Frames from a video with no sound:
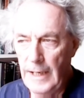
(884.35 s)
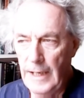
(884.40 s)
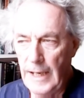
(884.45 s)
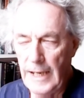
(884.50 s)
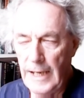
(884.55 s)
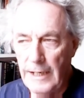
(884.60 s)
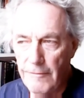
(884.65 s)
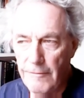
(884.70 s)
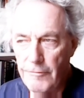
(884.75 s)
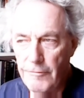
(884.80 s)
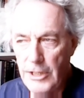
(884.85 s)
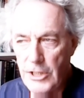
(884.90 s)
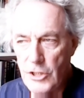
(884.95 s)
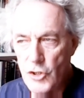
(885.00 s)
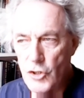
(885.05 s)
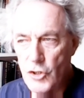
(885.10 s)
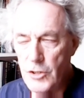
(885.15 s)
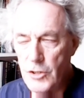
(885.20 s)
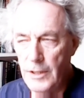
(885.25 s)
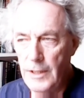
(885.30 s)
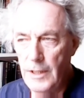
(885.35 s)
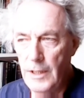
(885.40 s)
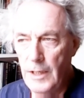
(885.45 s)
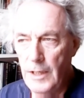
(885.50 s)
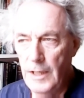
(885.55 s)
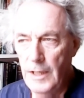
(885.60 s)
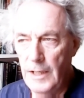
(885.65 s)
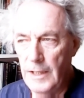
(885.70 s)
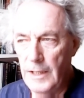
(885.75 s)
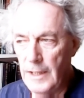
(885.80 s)
and it reached
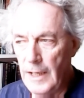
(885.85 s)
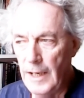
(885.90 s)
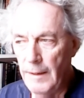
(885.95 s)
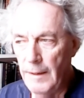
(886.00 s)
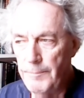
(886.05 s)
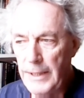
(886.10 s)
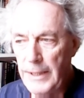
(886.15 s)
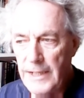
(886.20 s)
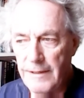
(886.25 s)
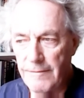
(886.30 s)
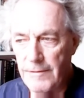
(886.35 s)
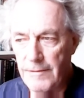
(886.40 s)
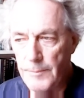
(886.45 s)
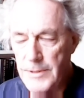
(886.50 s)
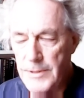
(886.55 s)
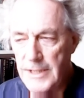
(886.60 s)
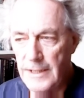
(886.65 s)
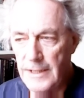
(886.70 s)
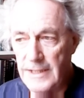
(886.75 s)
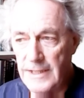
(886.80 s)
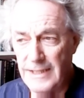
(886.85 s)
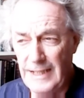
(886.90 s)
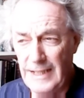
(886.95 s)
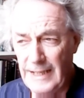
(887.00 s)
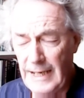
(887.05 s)
uh, a peak of absurdity.